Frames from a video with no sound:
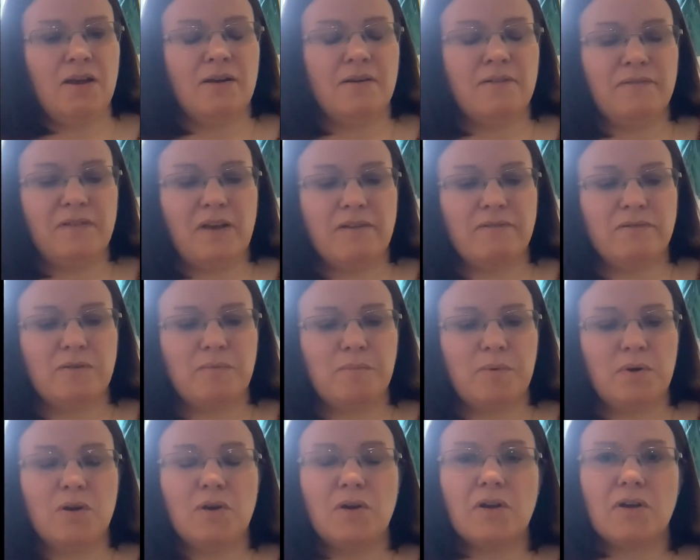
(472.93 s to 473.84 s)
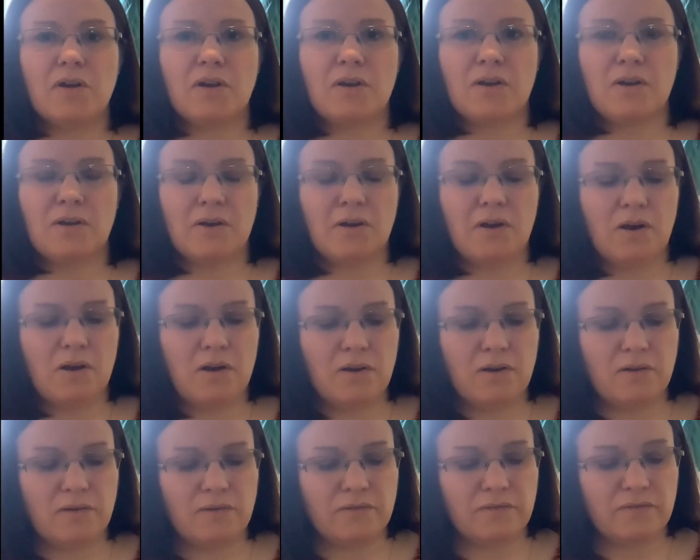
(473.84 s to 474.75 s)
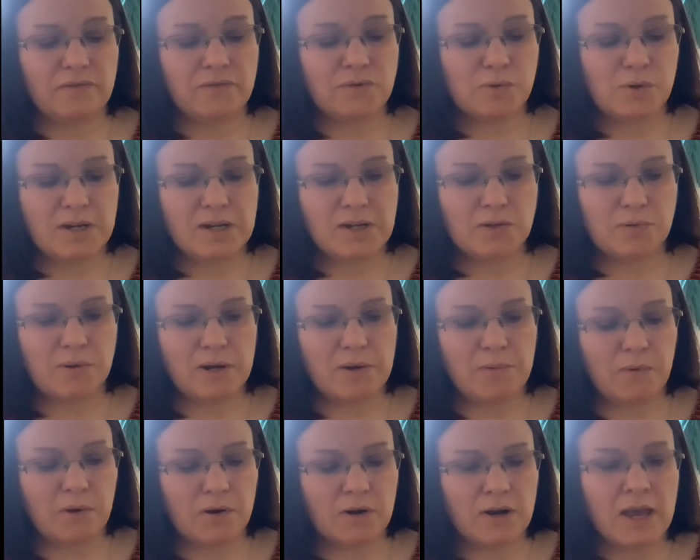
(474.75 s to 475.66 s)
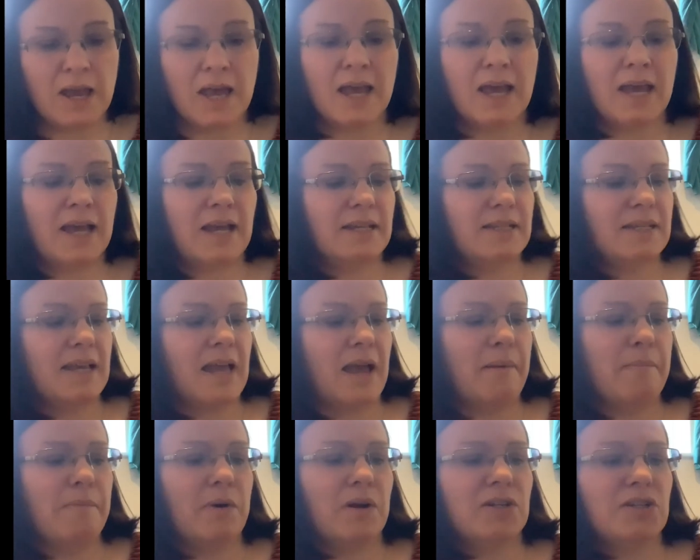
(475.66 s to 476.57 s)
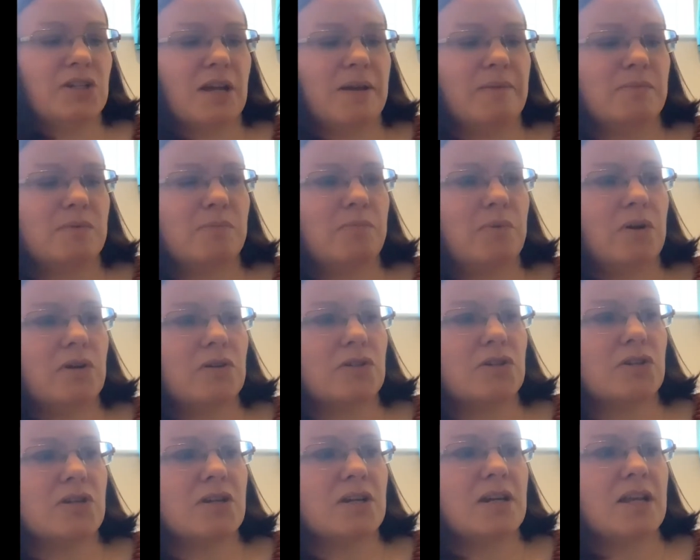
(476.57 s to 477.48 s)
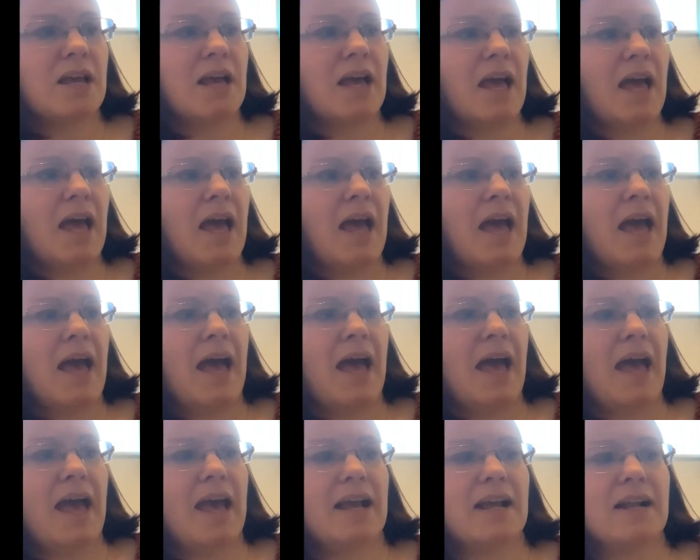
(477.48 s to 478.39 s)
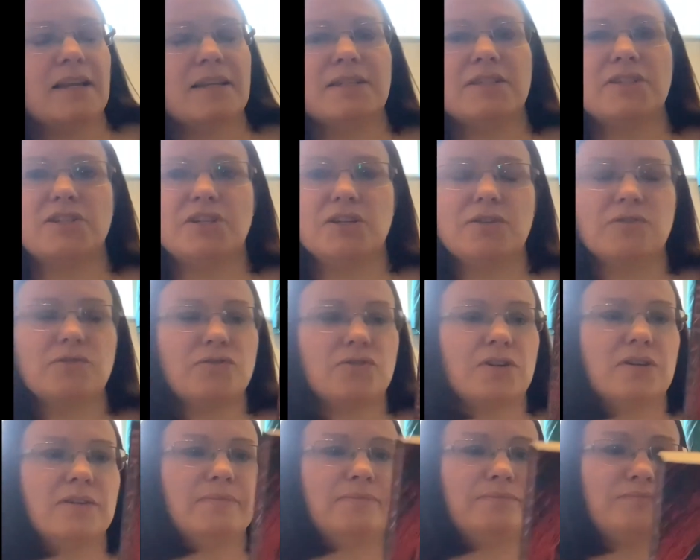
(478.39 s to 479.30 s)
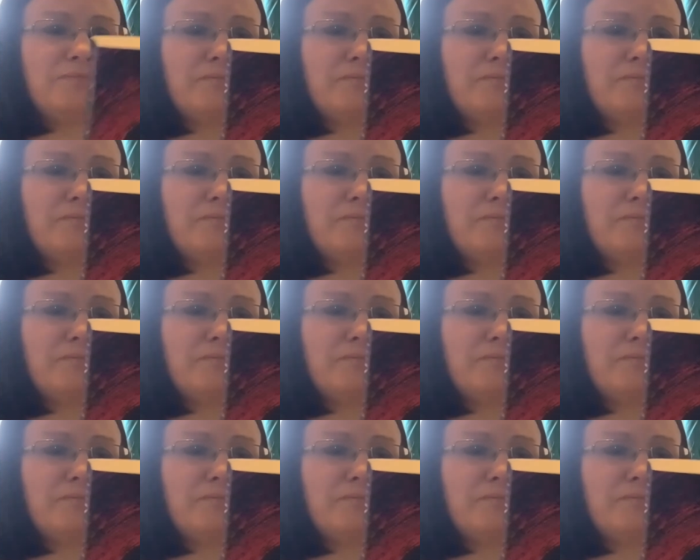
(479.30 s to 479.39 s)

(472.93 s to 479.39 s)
favourite book of 2021, is again by James Brogdon, Heckler's Children.